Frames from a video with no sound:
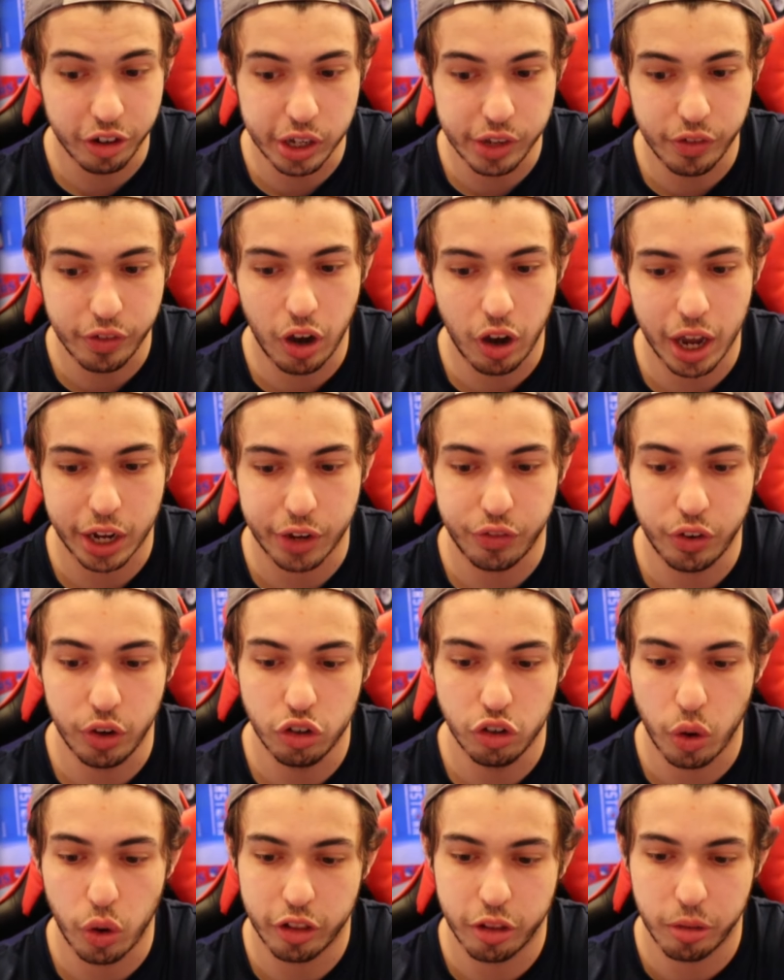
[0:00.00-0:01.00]
Leave a like if you
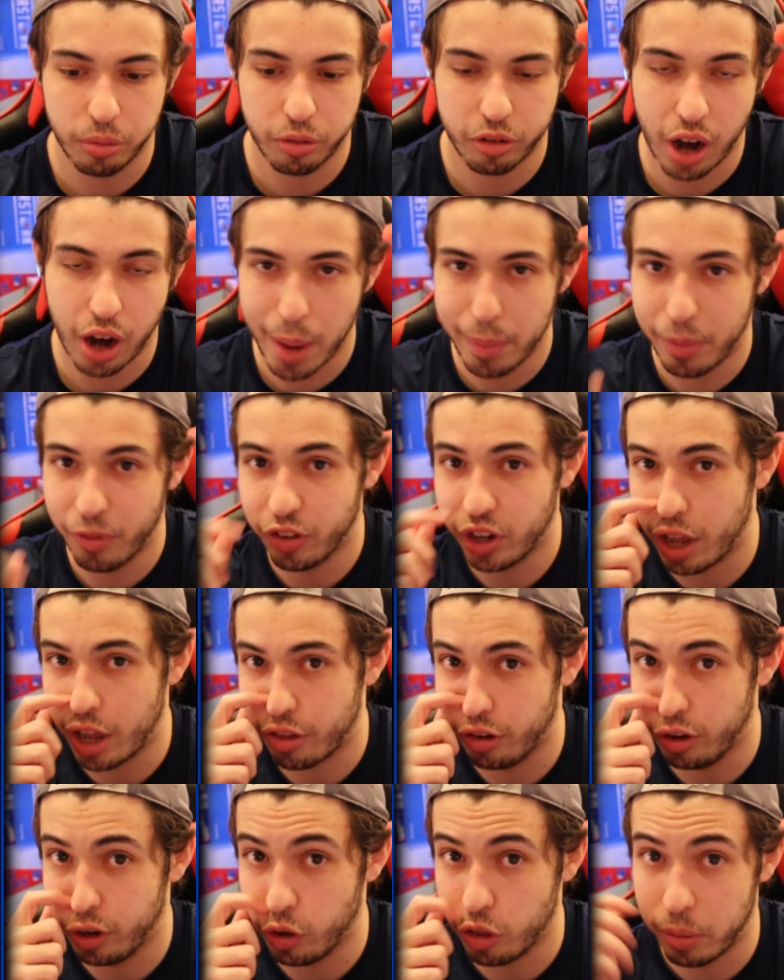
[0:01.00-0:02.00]
enjoyed. Subscribe if you guys
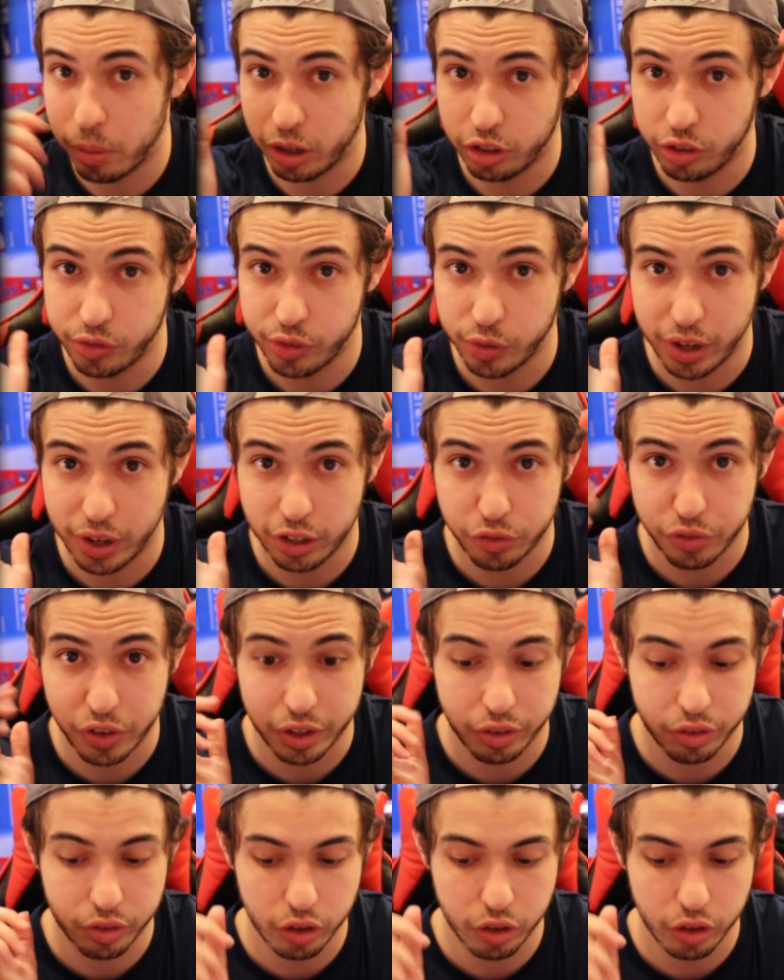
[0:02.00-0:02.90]
are new, especially if you're Ranger fans.